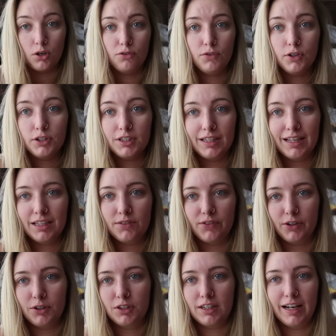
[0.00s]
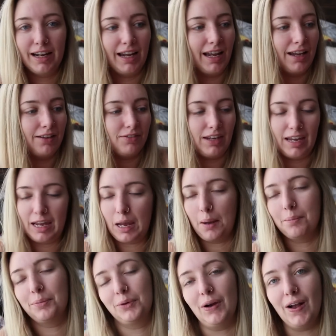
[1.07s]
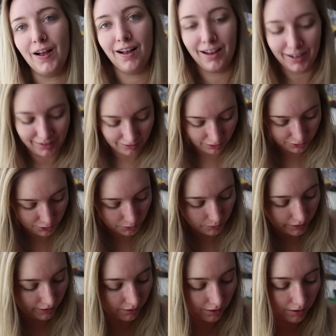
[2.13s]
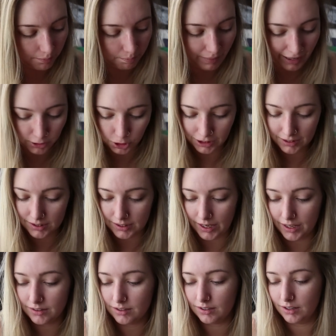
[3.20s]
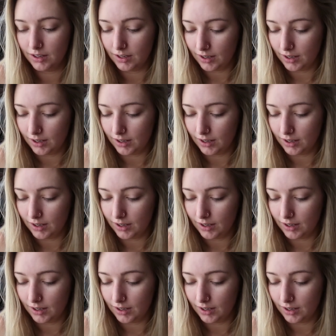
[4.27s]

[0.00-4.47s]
So first things first, I have a bra and underwear matching set.